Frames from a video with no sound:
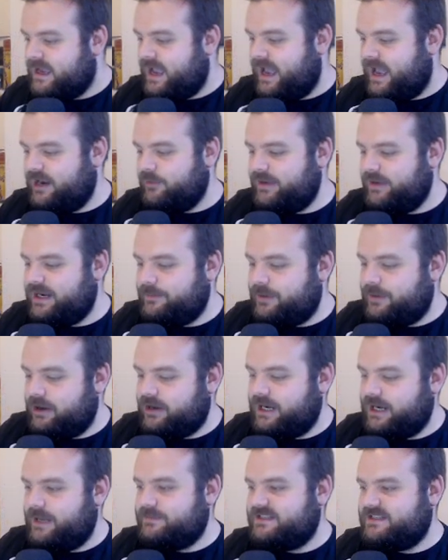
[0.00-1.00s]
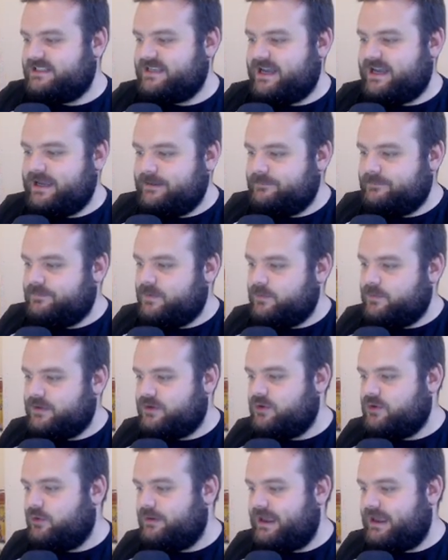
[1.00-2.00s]
Halloween Apocalypse is eight with a
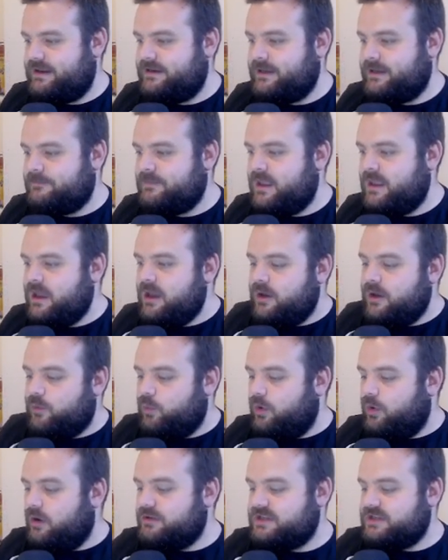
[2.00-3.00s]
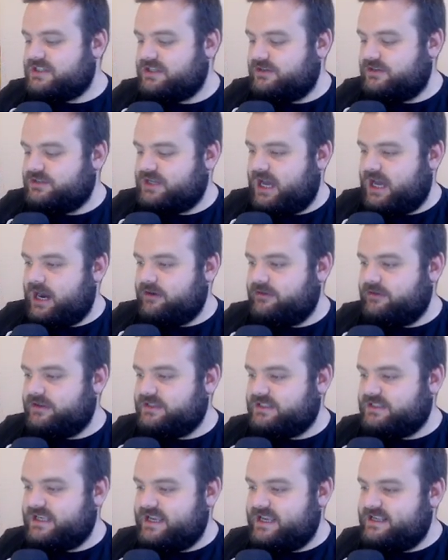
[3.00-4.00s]
cool ending. War of the
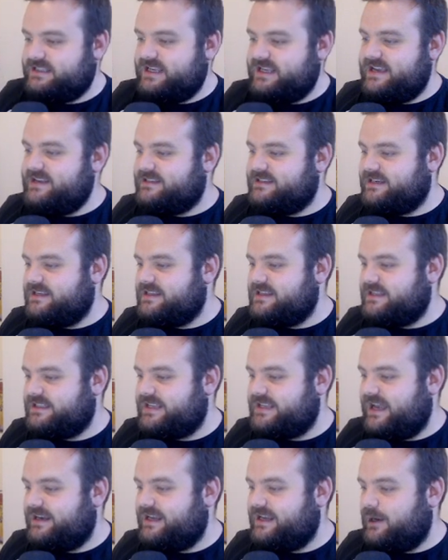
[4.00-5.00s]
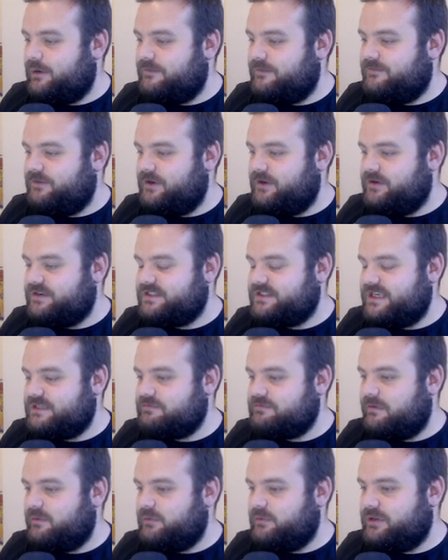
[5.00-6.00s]
Sontarans is easily the standout of Flux. It's
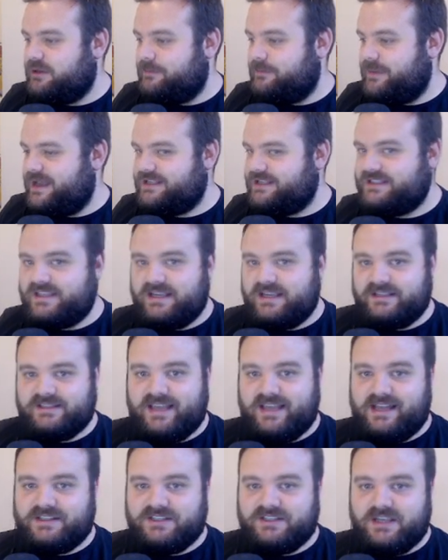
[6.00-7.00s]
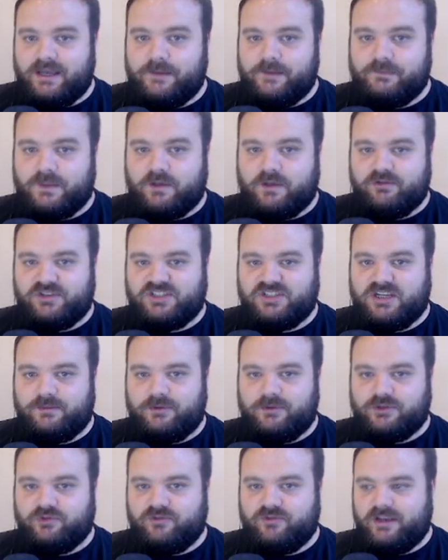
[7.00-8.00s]
probably one of the best things that um, Chris
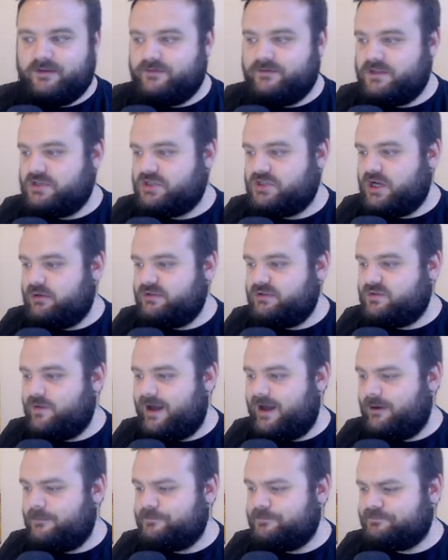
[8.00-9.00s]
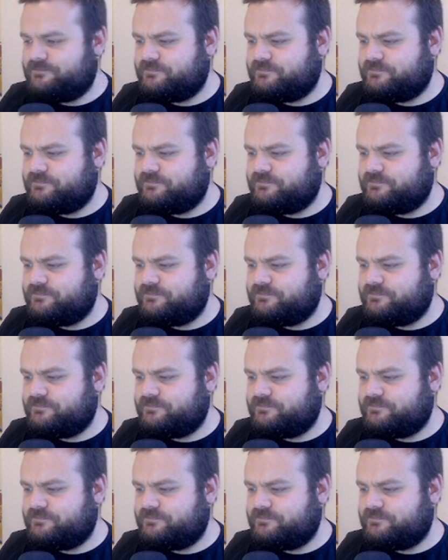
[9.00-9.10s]
Chibnall's written for the show as well.